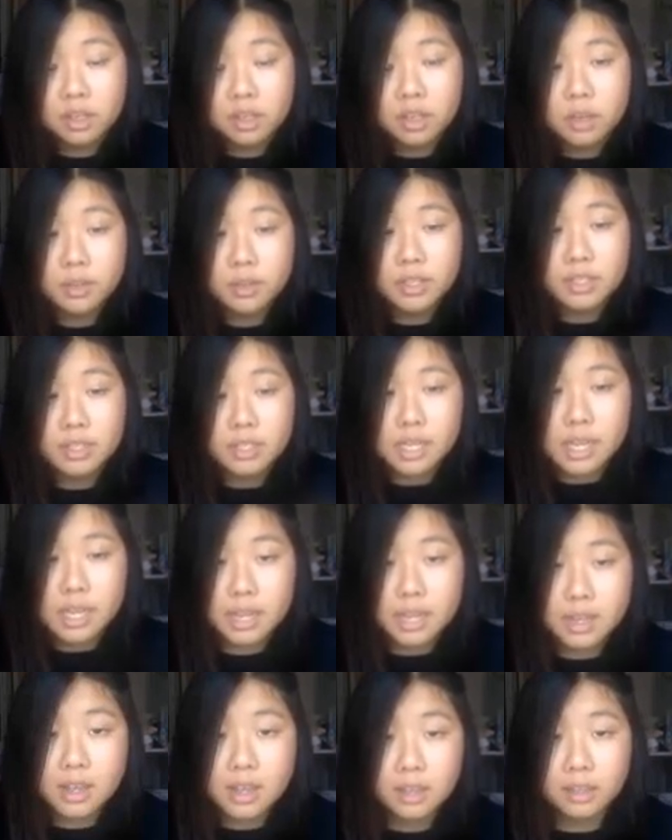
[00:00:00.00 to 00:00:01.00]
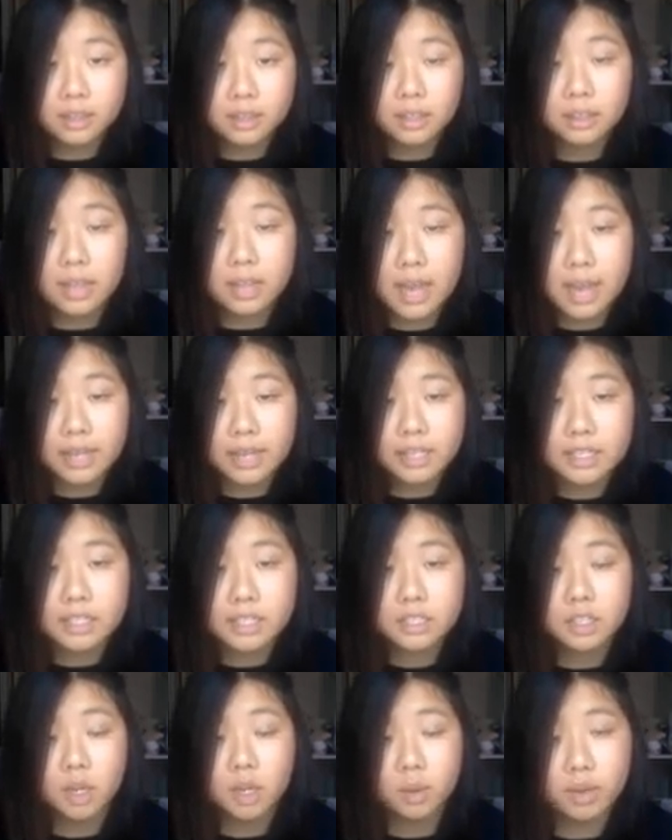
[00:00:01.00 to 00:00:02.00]
you would see that the line
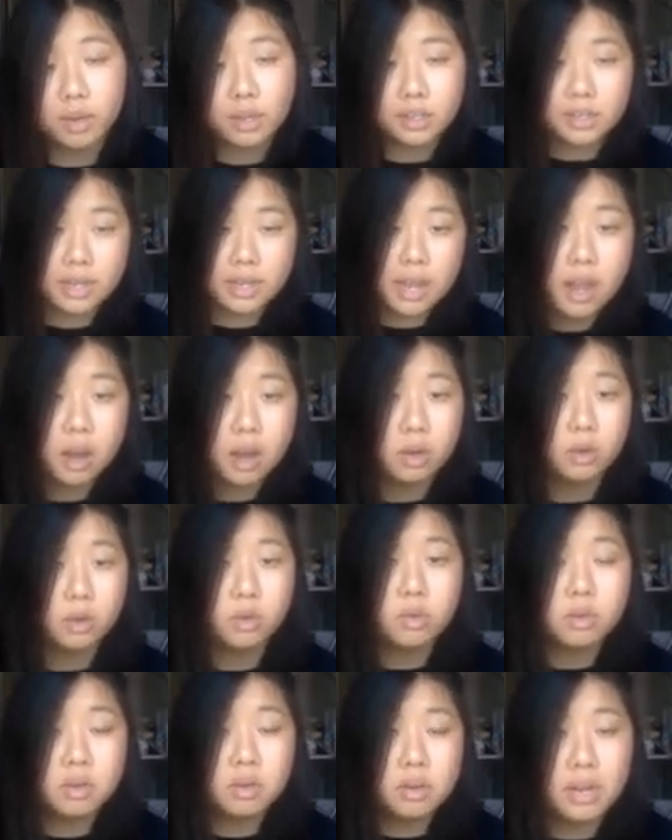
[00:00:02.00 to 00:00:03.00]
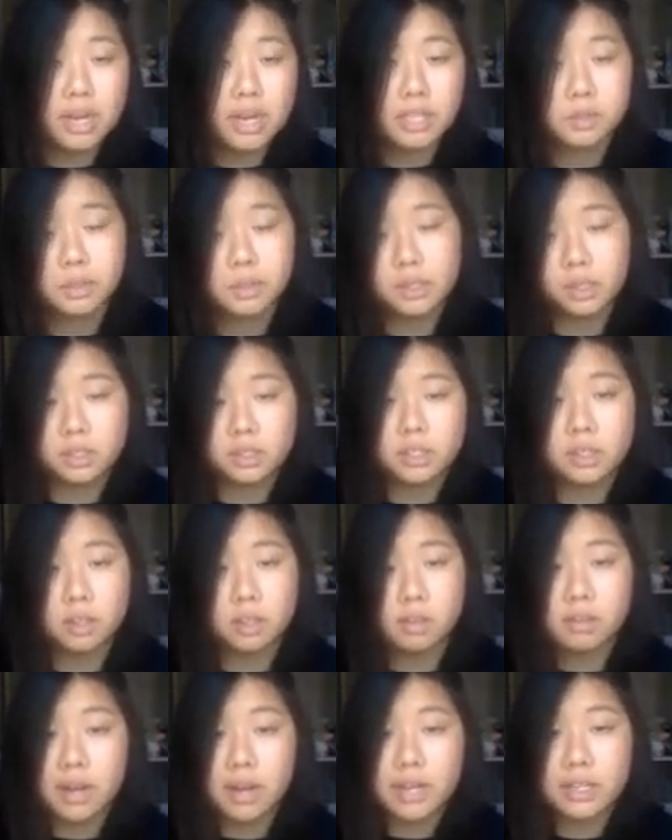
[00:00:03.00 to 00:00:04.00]
is going down as we look to
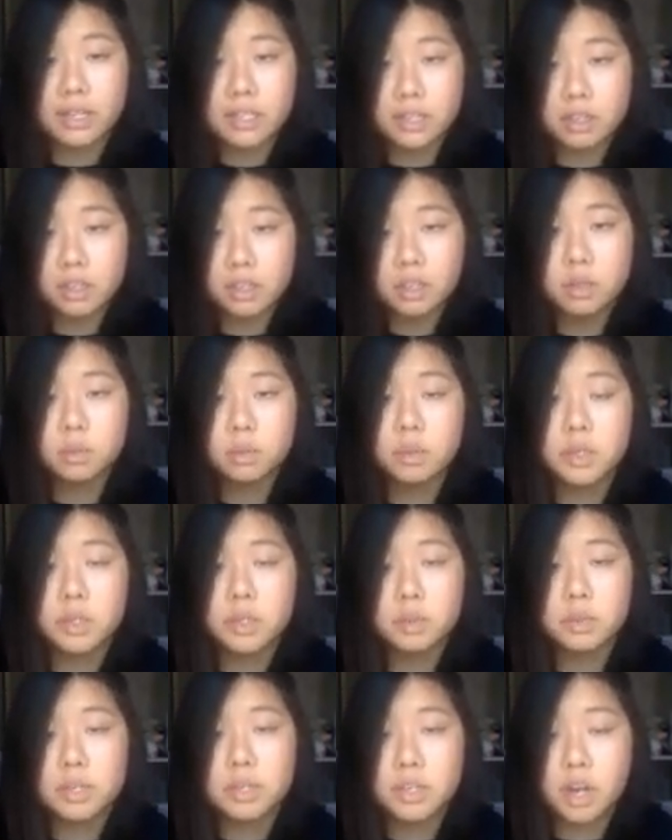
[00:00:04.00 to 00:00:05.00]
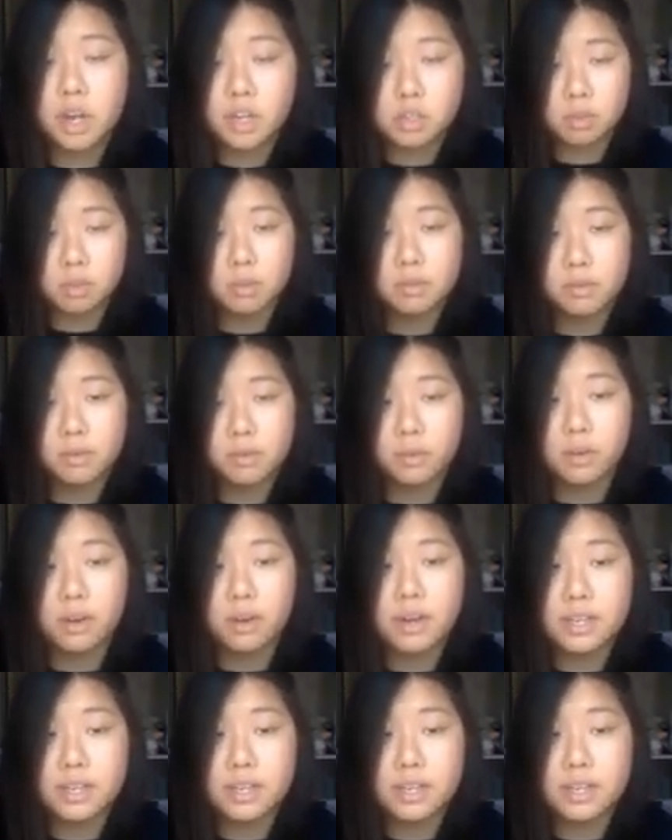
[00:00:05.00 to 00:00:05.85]
the right, which we talked about before